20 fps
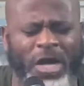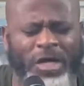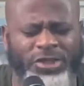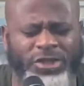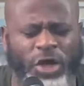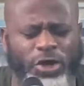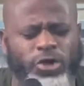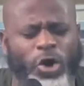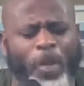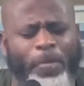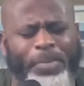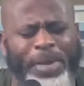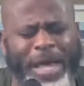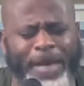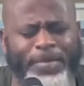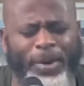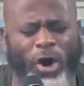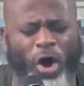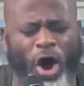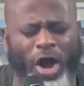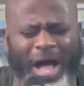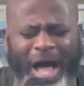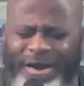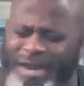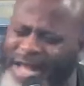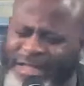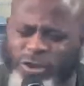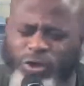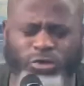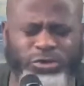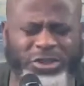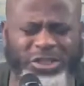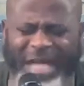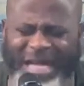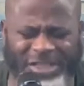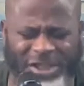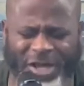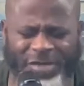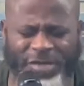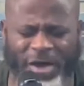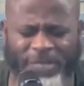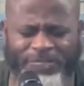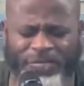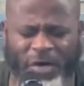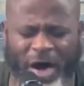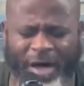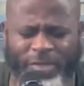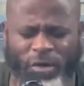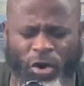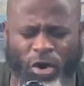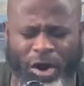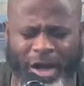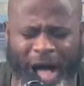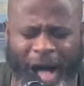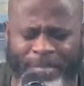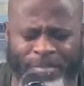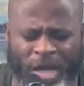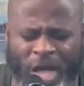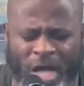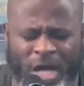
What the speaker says: to your people, Lord that you sent to them, Father, Lord God,